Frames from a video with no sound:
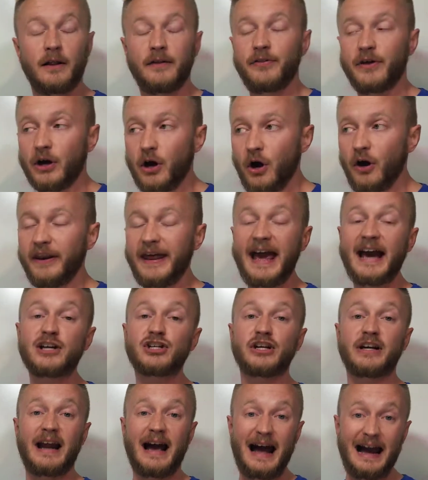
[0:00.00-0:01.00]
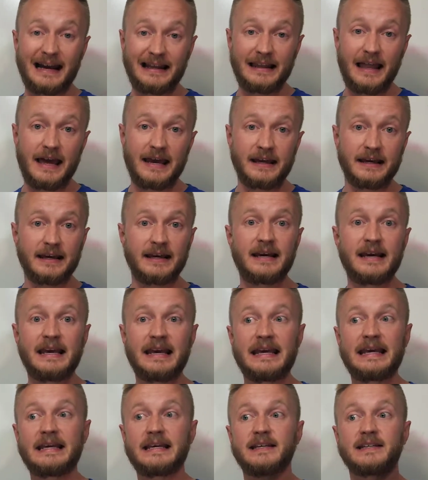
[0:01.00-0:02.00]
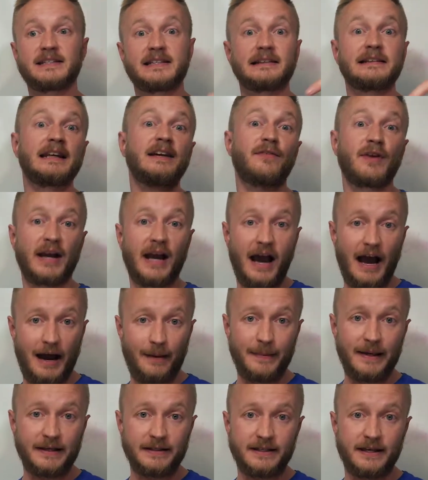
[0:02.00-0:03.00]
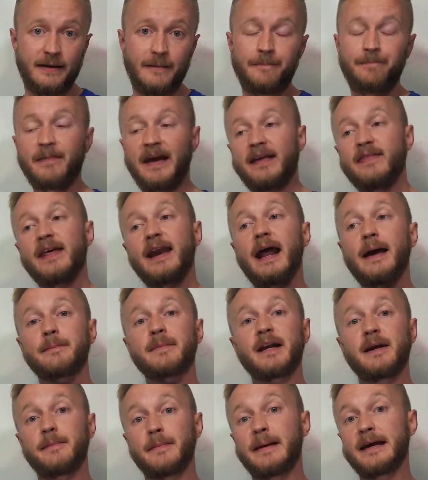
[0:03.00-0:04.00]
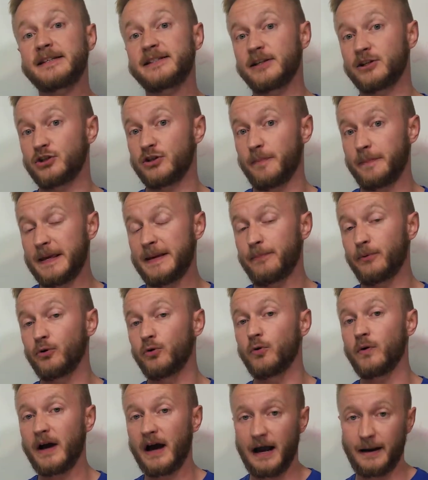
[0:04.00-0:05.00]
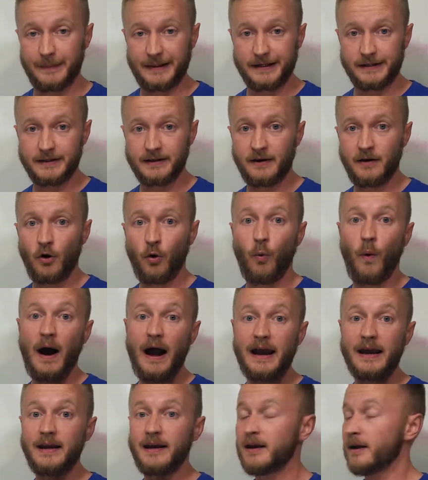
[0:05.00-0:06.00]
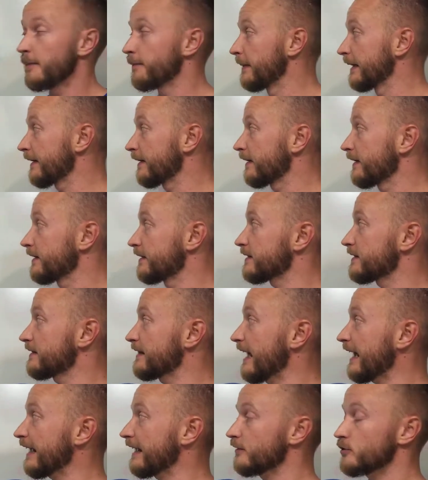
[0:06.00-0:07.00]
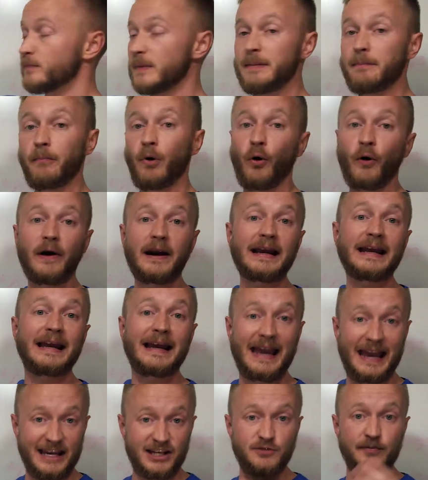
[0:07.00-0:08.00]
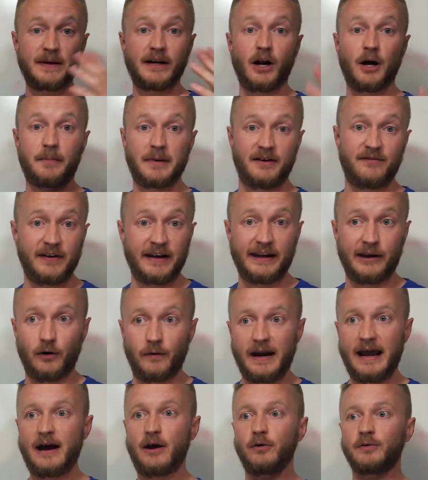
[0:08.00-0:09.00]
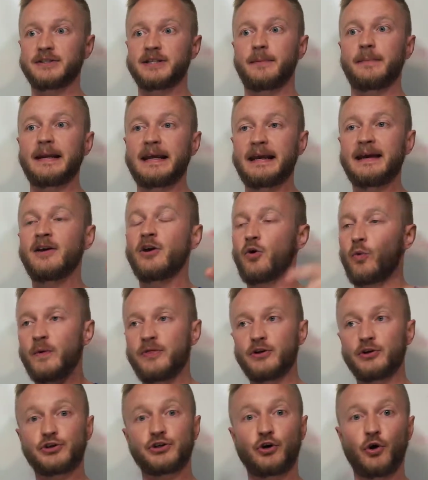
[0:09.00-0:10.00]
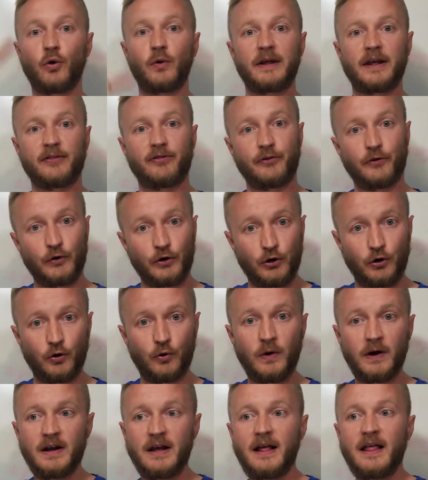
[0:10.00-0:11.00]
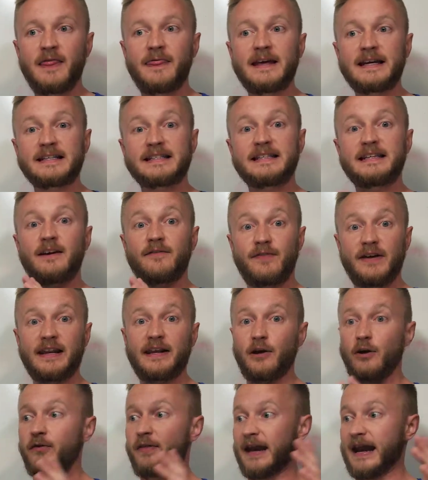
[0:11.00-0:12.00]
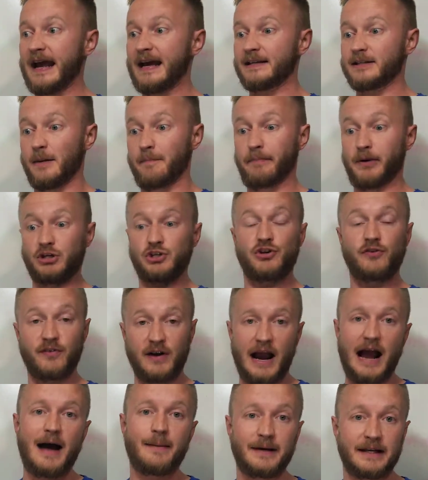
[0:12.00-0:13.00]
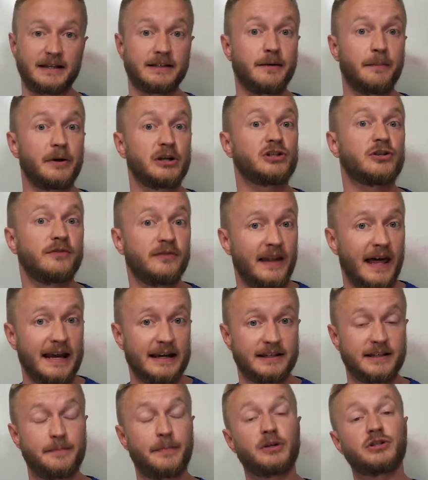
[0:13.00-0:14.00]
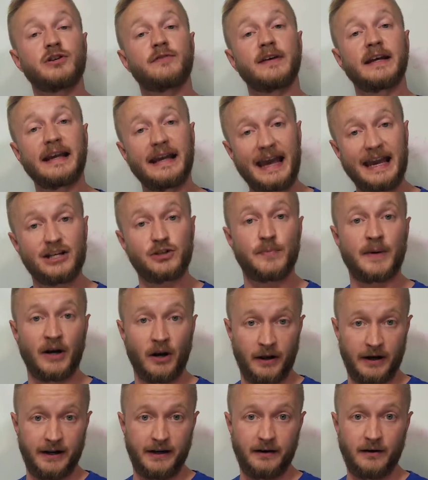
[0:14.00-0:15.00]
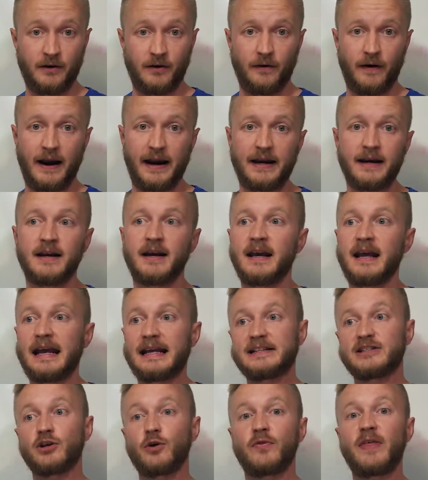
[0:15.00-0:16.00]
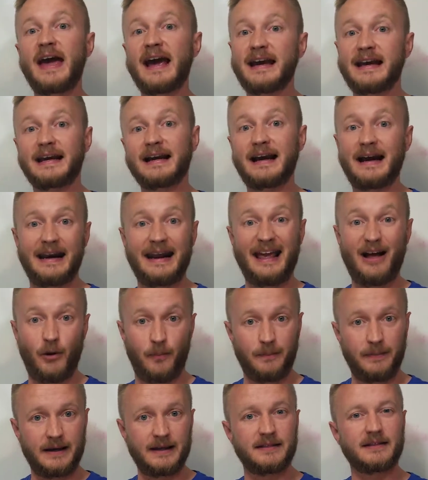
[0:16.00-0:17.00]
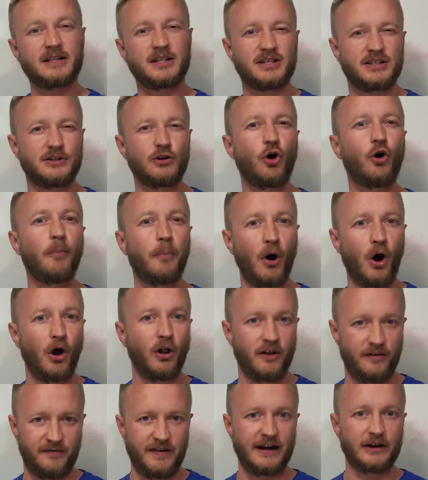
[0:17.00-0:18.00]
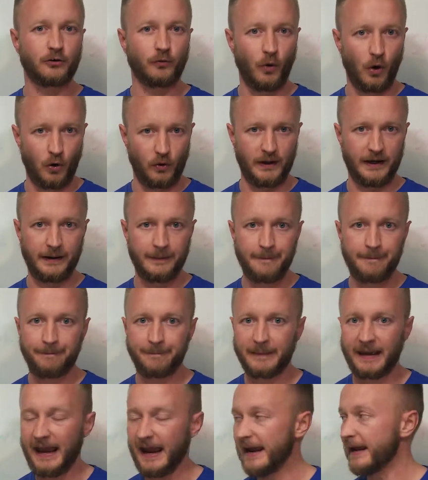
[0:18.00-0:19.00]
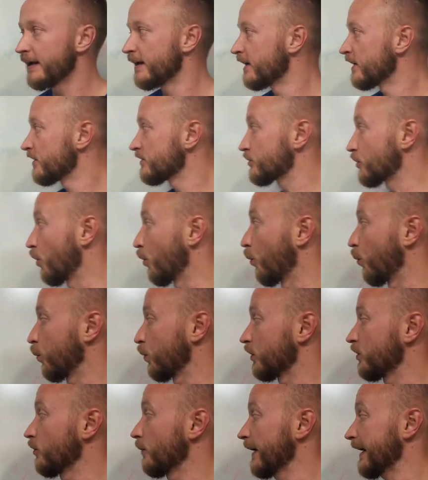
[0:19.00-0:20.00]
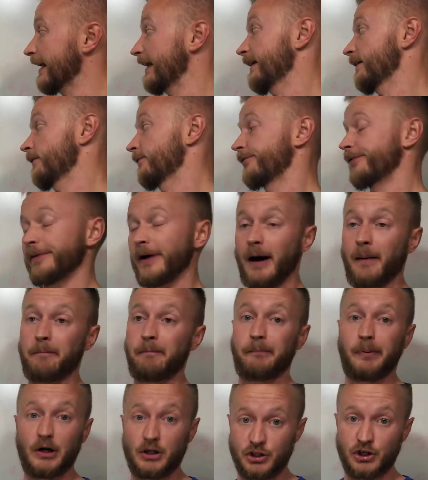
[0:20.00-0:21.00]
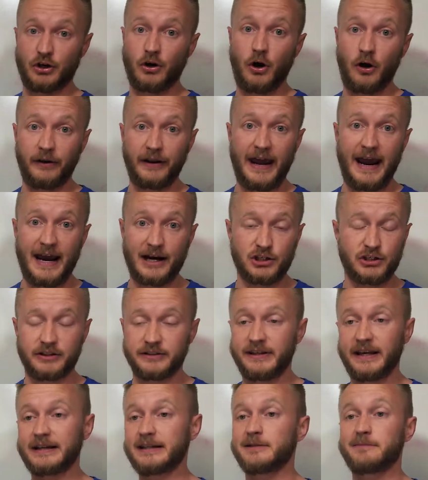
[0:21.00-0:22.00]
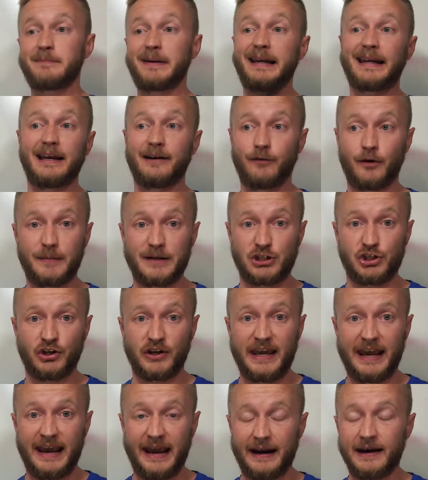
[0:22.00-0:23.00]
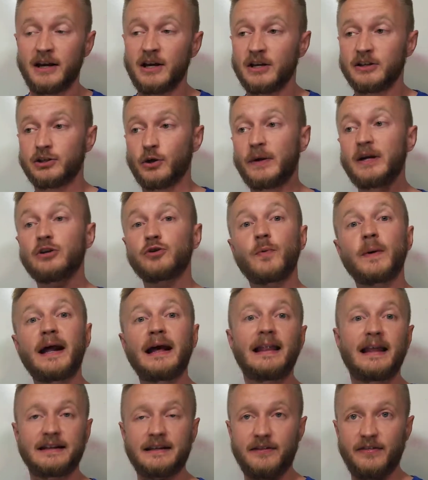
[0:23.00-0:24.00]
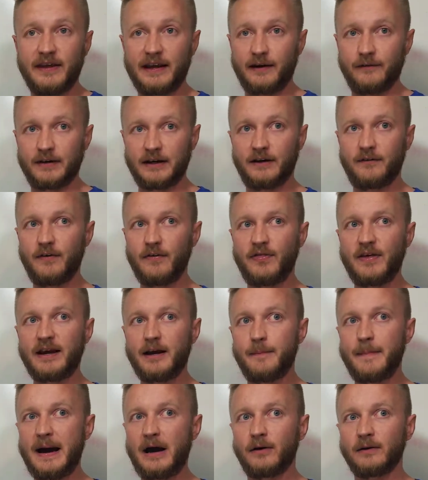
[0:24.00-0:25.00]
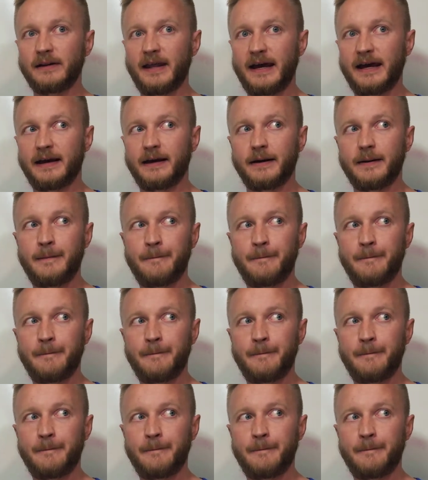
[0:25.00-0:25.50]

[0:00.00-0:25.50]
call to action I like is to leave a comment, and then I'm going to message the people who comment. Why? Because that gives me more engagement on my video. Now somebody, when they're scrolling through, they see a video that has a bunch of comments, a bunch of likes, a bunch of engagement on it, right? And so that can kind of help get the snowball effect rolling, okay? So you want to give a bunch of call to actions, like as many of them as you can. So here's what I like to think of it. If you think about like